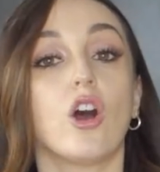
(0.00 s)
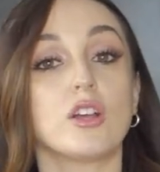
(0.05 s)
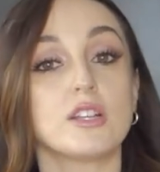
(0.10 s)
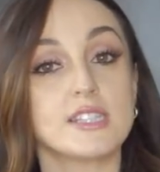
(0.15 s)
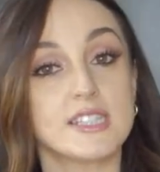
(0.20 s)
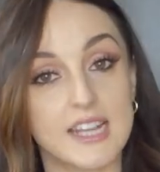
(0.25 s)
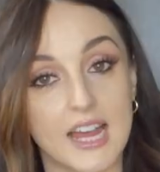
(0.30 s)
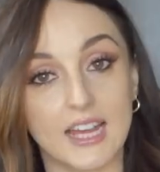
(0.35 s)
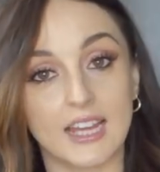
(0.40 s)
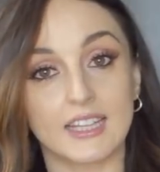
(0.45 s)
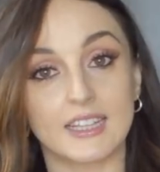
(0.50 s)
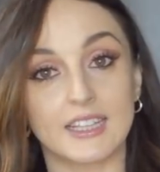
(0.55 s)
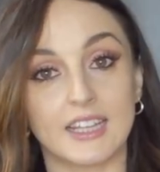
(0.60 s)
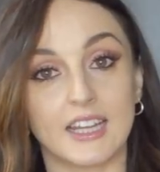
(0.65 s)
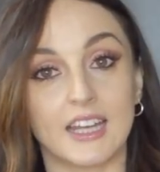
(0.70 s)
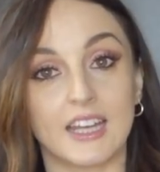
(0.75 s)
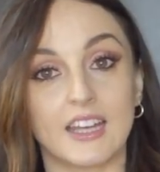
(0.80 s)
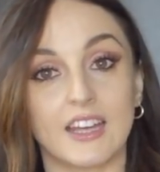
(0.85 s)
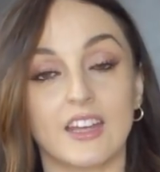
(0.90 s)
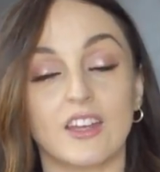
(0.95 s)

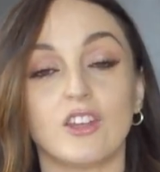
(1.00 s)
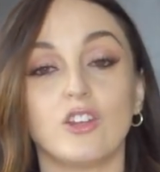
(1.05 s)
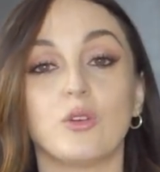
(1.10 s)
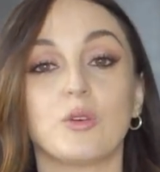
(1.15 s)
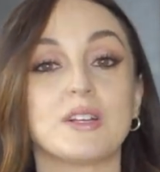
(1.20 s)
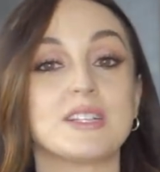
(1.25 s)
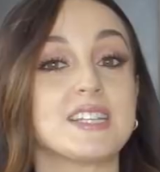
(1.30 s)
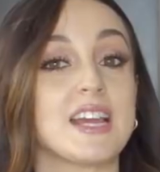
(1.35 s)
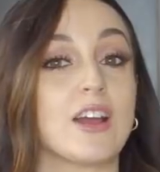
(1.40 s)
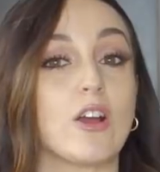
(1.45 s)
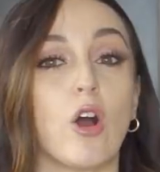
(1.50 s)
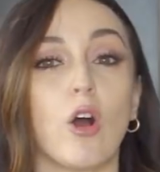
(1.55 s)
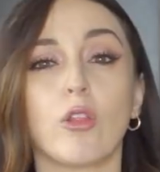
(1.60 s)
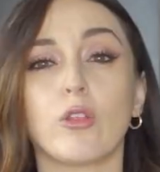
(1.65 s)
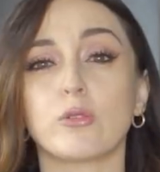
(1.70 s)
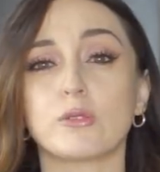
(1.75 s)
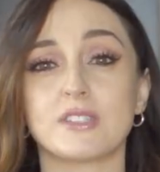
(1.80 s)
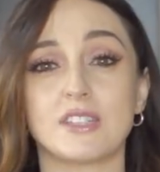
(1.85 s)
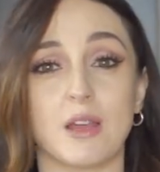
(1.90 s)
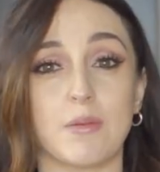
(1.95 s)
Secondly, you can take all
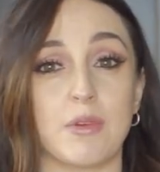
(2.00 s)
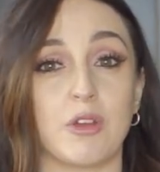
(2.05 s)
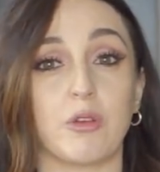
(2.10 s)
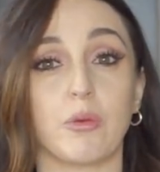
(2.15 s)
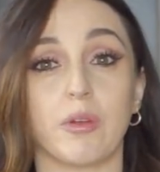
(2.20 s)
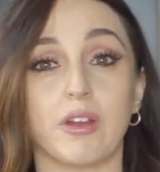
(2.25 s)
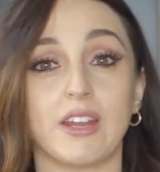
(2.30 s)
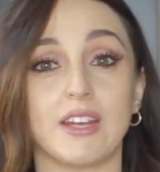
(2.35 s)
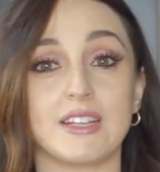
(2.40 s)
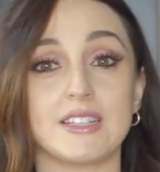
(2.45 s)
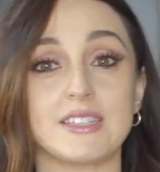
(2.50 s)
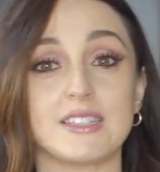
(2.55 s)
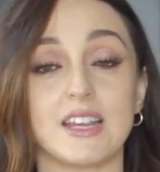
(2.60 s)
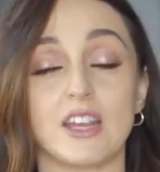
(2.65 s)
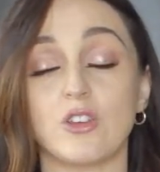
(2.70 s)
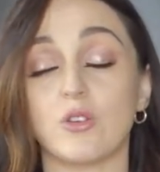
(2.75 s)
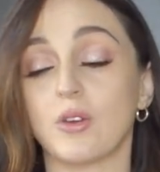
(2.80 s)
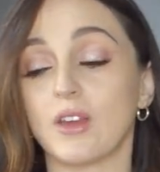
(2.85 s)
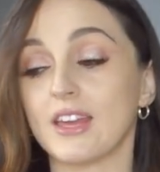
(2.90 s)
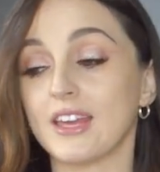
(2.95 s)
those same ingredients
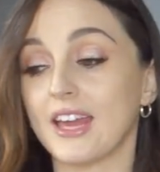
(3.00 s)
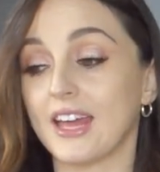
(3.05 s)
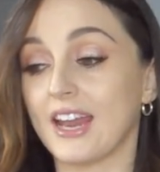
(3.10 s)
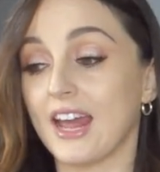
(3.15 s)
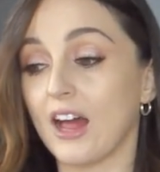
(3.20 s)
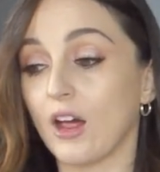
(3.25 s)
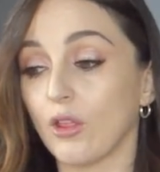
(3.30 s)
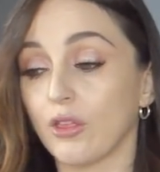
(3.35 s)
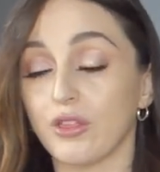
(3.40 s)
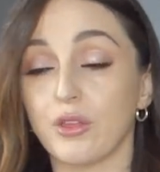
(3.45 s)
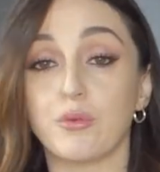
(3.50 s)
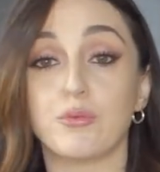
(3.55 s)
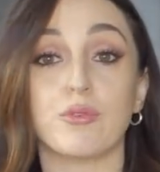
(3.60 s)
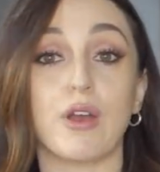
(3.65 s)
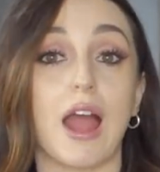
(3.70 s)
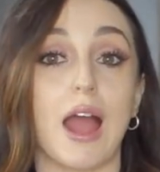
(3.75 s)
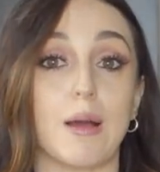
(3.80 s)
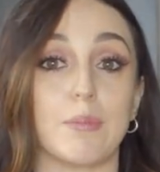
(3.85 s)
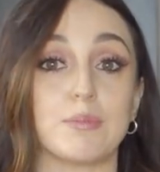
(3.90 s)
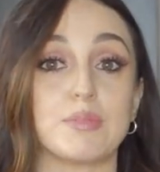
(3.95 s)
and you can get healthy
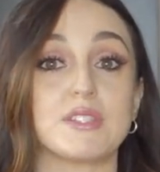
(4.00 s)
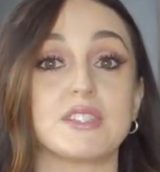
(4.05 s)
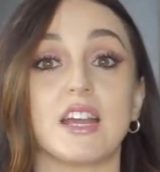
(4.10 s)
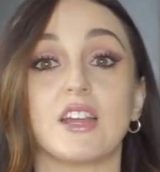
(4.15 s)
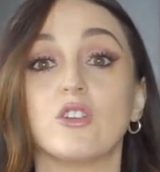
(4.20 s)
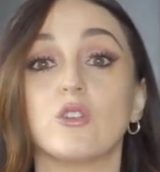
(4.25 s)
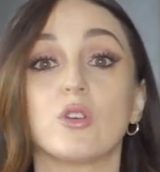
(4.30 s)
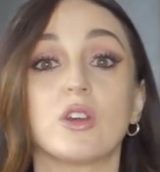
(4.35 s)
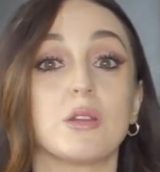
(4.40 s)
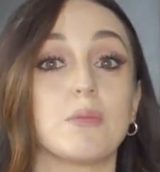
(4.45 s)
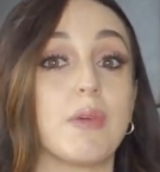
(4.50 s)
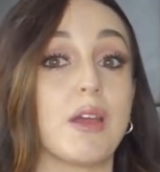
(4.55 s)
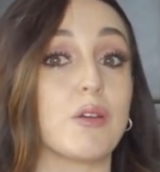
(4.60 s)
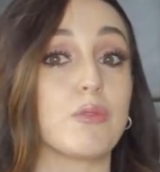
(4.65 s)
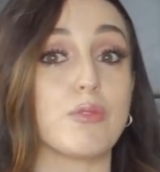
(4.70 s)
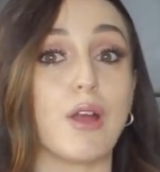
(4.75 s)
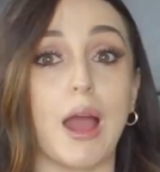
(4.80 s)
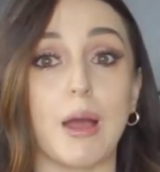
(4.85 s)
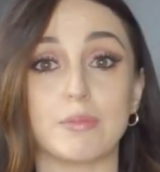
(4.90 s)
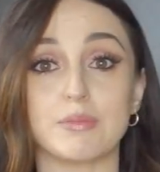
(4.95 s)
wraps and you can
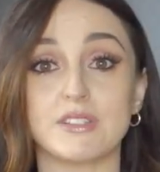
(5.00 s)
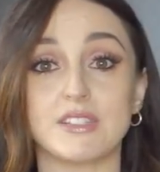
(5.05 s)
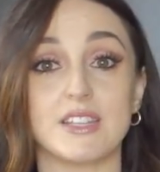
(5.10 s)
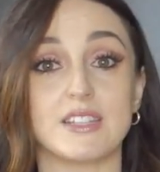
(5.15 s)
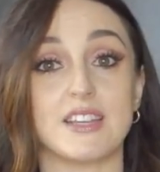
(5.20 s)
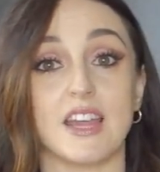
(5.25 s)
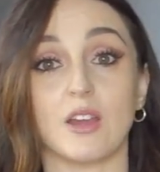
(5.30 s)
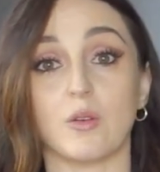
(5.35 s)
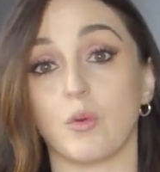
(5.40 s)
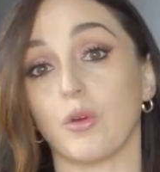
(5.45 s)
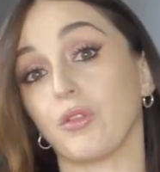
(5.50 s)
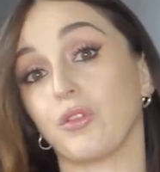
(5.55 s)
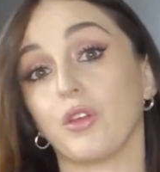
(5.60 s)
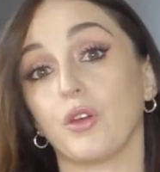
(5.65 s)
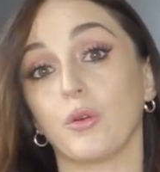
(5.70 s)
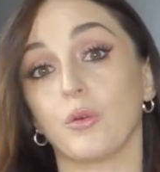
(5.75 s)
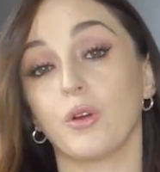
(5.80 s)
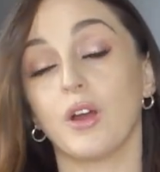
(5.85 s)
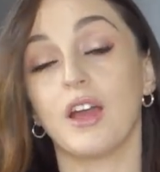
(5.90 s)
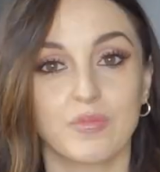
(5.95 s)
make wraps to take with
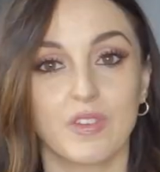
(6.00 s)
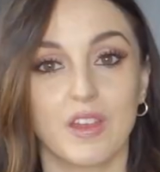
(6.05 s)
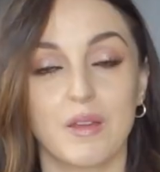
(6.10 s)
you.